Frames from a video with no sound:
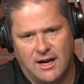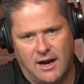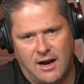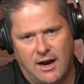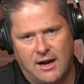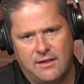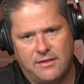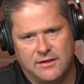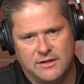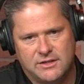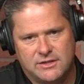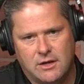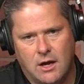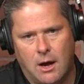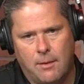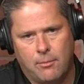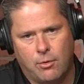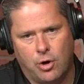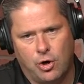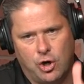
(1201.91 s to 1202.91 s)
and into the
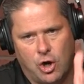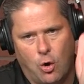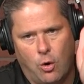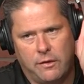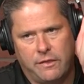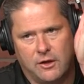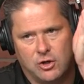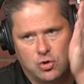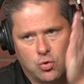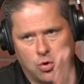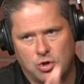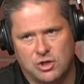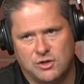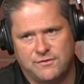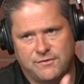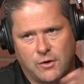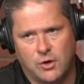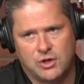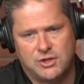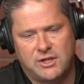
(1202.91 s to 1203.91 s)
summer and knowing that Georgia's
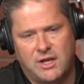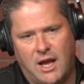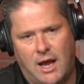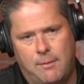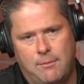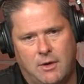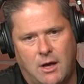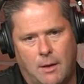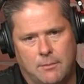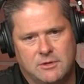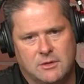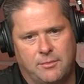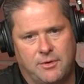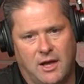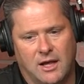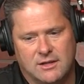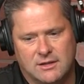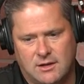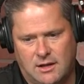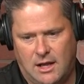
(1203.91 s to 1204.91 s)
first game comes up
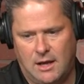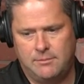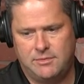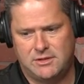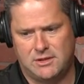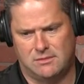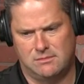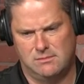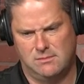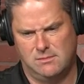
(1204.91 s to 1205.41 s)
against Clemson,